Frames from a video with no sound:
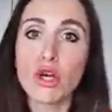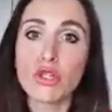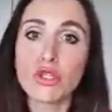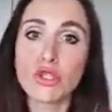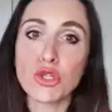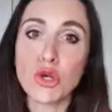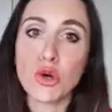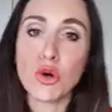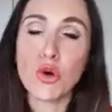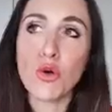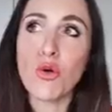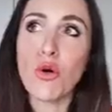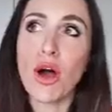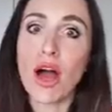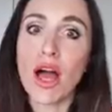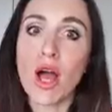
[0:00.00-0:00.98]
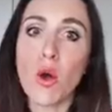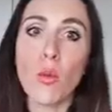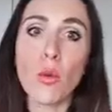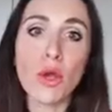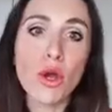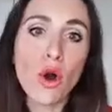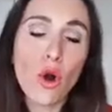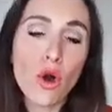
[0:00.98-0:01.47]
So
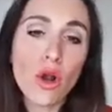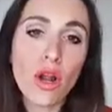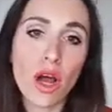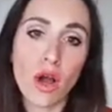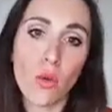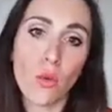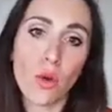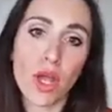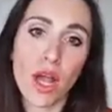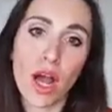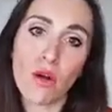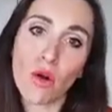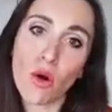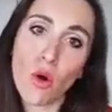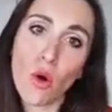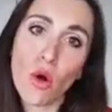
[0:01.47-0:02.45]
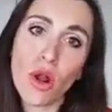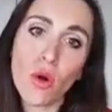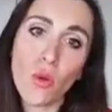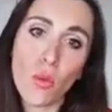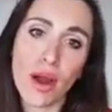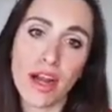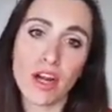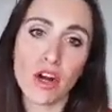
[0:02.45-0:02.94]
we are all
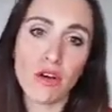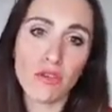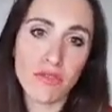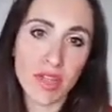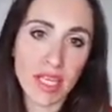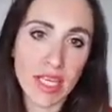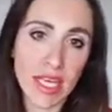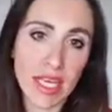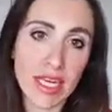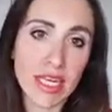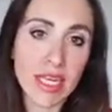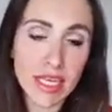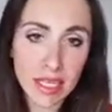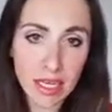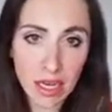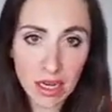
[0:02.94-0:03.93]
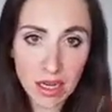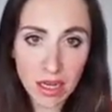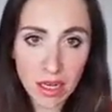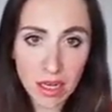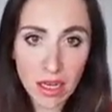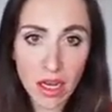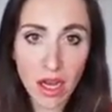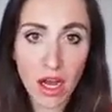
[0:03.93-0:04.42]
aware of the yin and
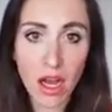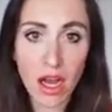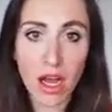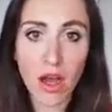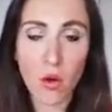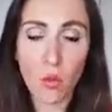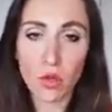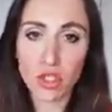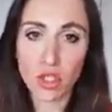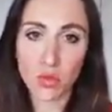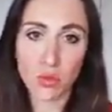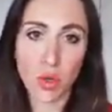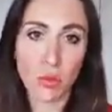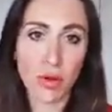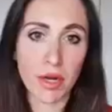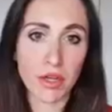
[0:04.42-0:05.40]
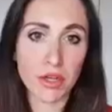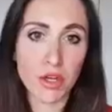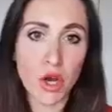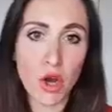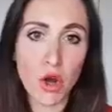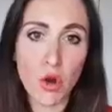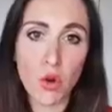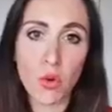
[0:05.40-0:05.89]
yang, which you probably
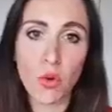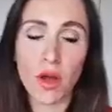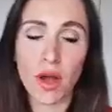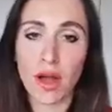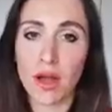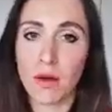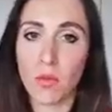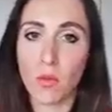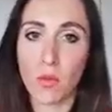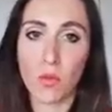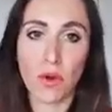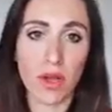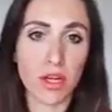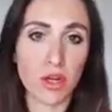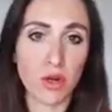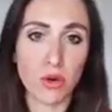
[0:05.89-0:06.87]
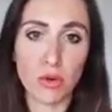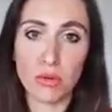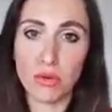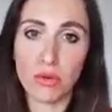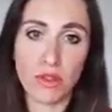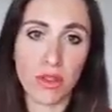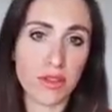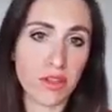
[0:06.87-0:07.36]
know.
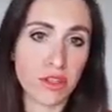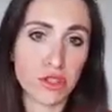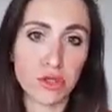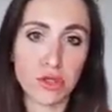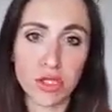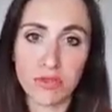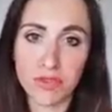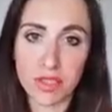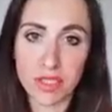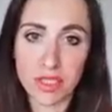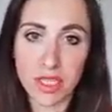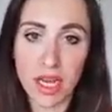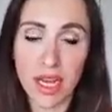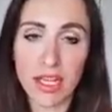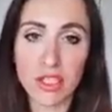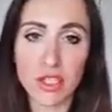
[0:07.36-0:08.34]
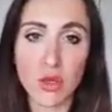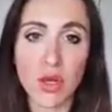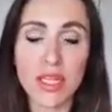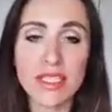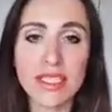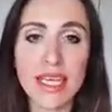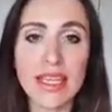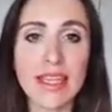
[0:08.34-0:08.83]
That the 2 different sides. So
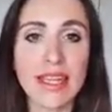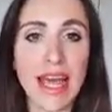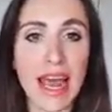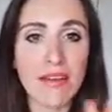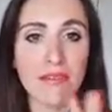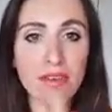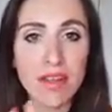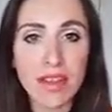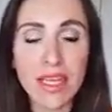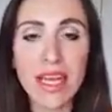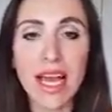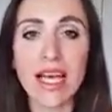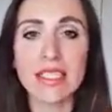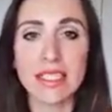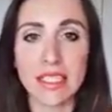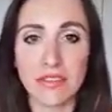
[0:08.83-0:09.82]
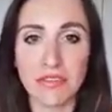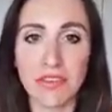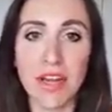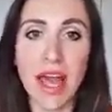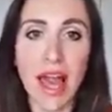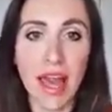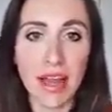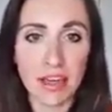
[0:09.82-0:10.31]
let's say that everything has
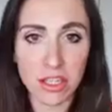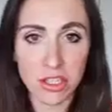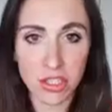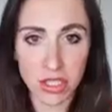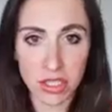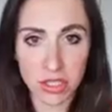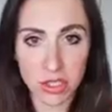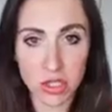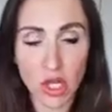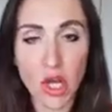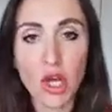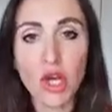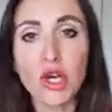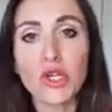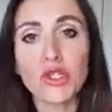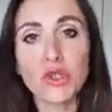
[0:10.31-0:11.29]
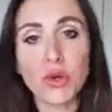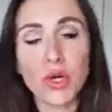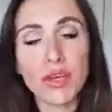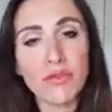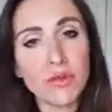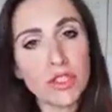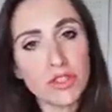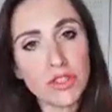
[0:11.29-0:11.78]
different energies. So
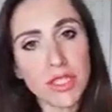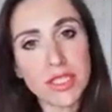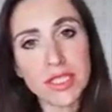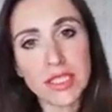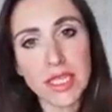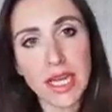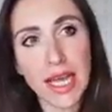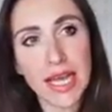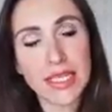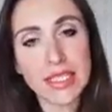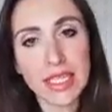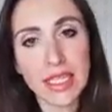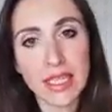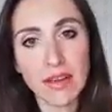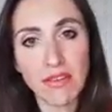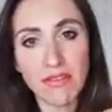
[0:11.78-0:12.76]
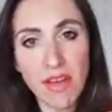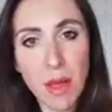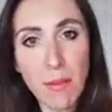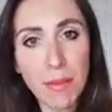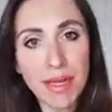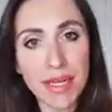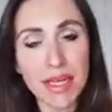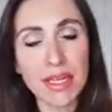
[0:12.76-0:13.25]
if we translate the
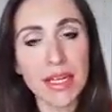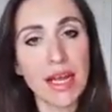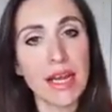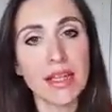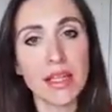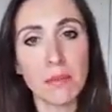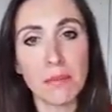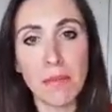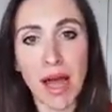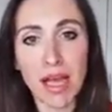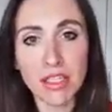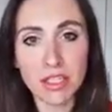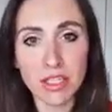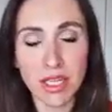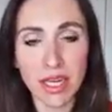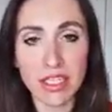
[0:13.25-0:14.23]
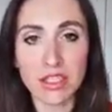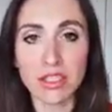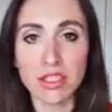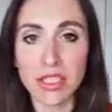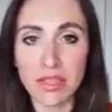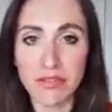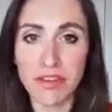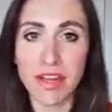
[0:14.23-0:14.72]
feminine and the masculine to
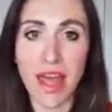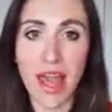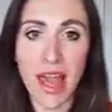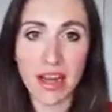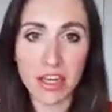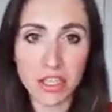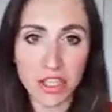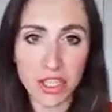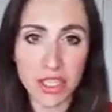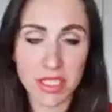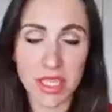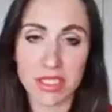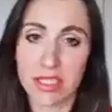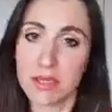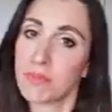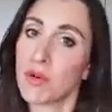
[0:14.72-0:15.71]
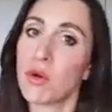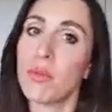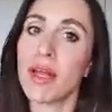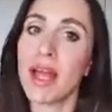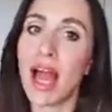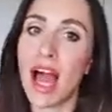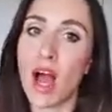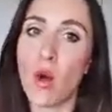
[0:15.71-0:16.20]
different energies, that's
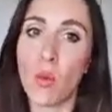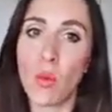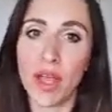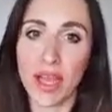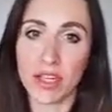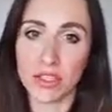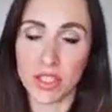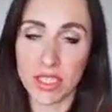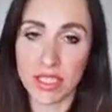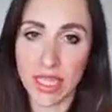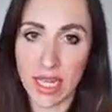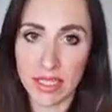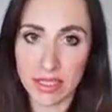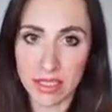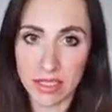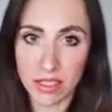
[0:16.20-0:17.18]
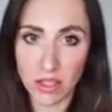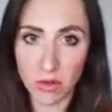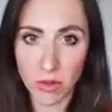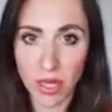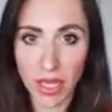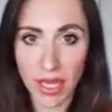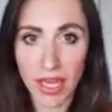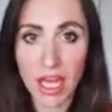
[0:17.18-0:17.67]
probably how we understand it,
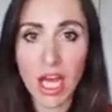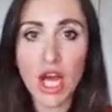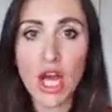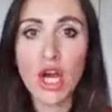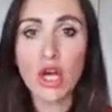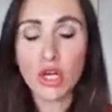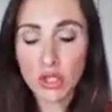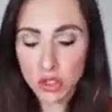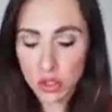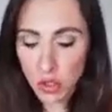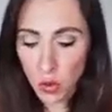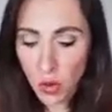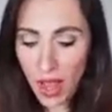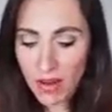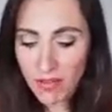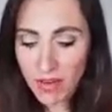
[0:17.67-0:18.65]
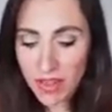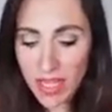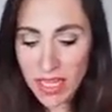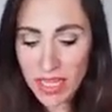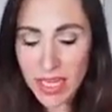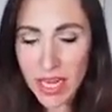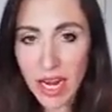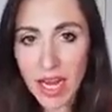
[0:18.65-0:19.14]
okay? So
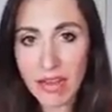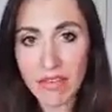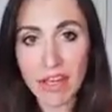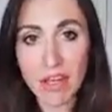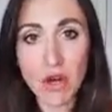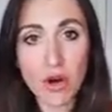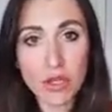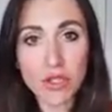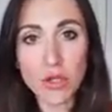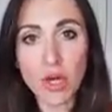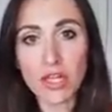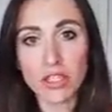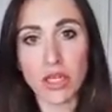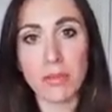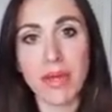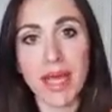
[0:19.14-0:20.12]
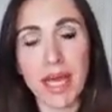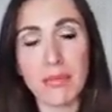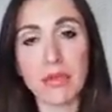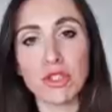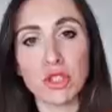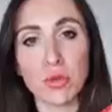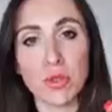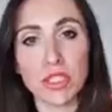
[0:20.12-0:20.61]
everything in life, in order to actually be
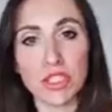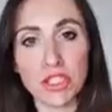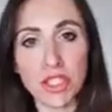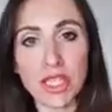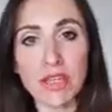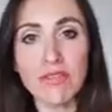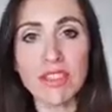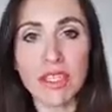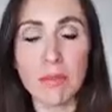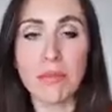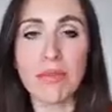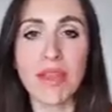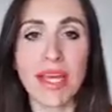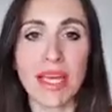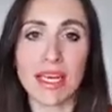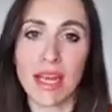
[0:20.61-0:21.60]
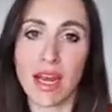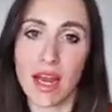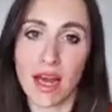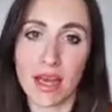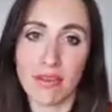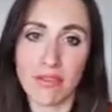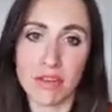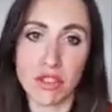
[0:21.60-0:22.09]
able to achieve something in
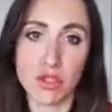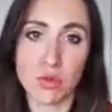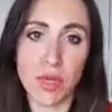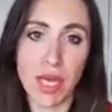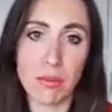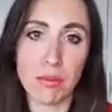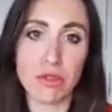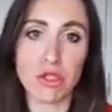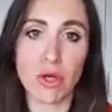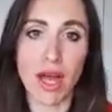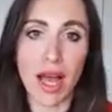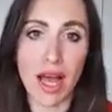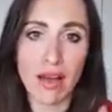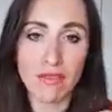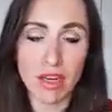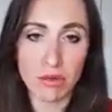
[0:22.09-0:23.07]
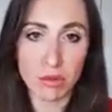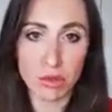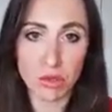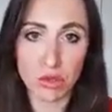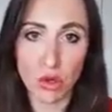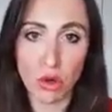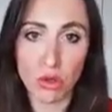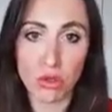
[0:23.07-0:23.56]
life and to be able to have a
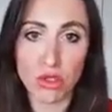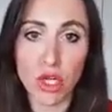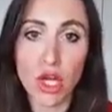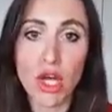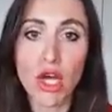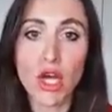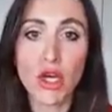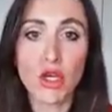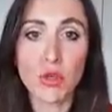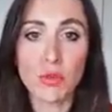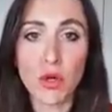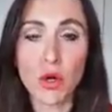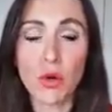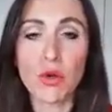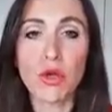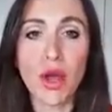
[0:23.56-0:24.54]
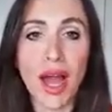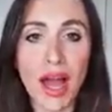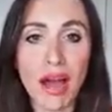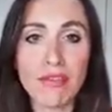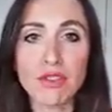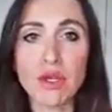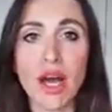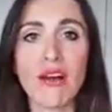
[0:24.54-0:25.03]
result, you
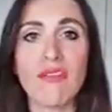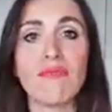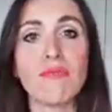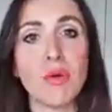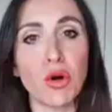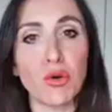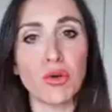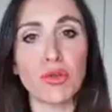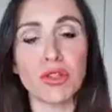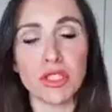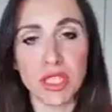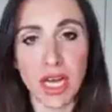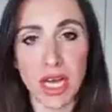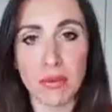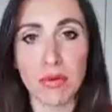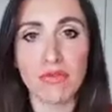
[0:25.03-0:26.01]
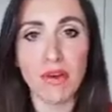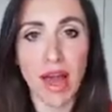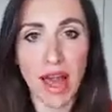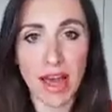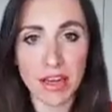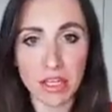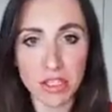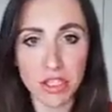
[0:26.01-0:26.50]
have to have both type of
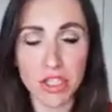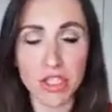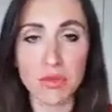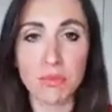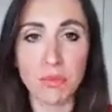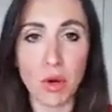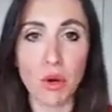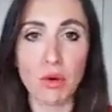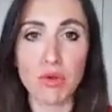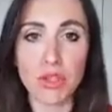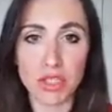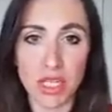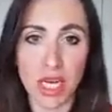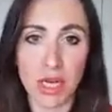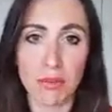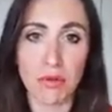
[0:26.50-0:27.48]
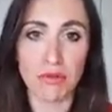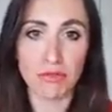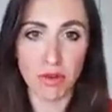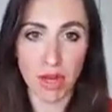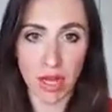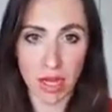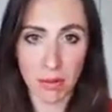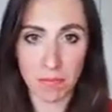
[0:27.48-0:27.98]
energies, both type of
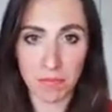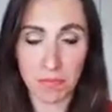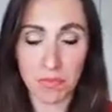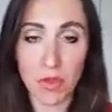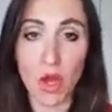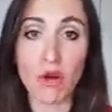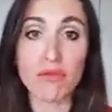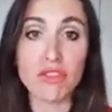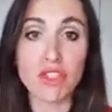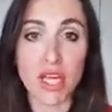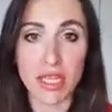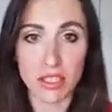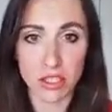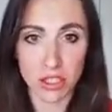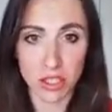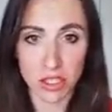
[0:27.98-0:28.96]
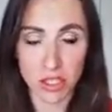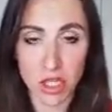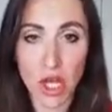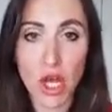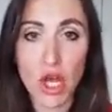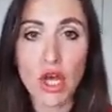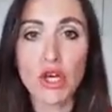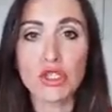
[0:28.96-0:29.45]
genders.
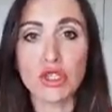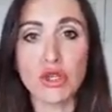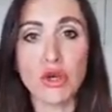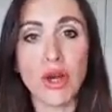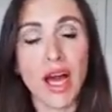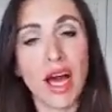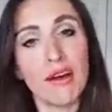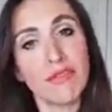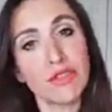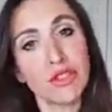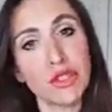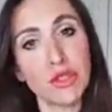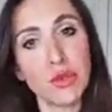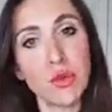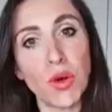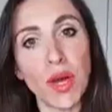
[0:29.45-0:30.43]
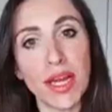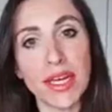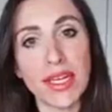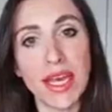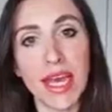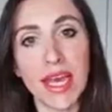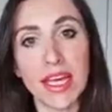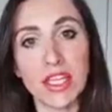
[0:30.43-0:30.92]
So you have to
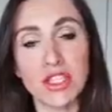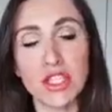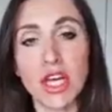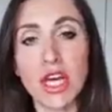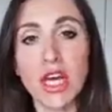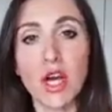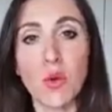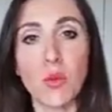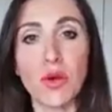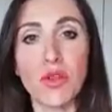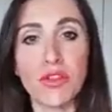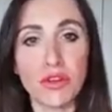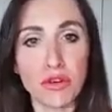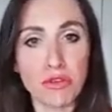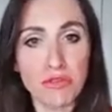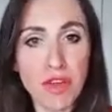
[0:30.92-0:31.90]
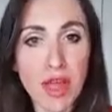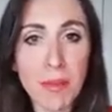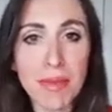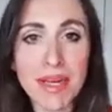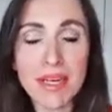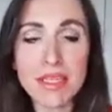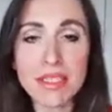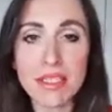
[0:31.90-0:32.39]
engage with your
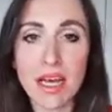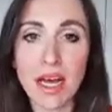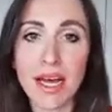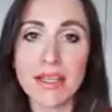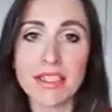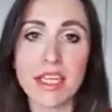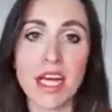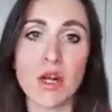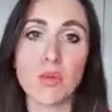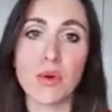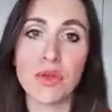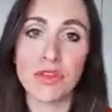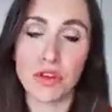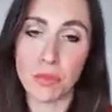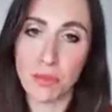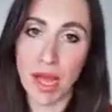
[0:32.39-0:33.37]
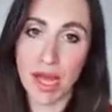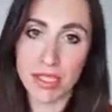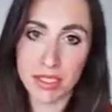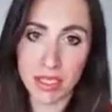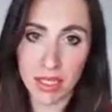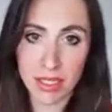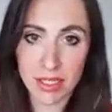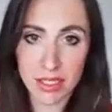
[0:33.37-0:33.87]
feminine side and with your
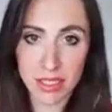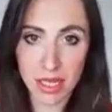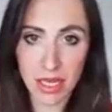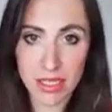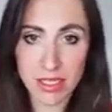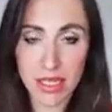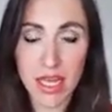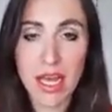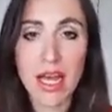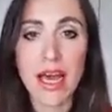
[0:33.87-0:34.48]
masculine side.